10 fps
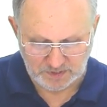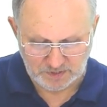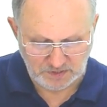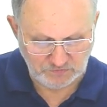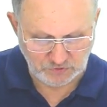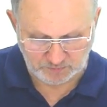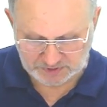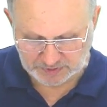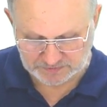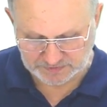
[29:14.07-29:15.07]
If you
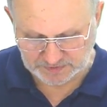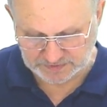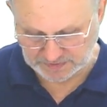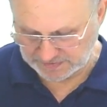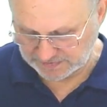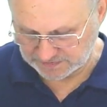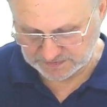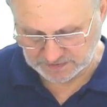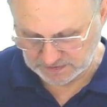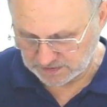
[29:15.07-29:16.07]
obtain this
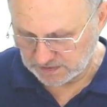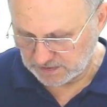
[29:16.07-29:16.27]
answer,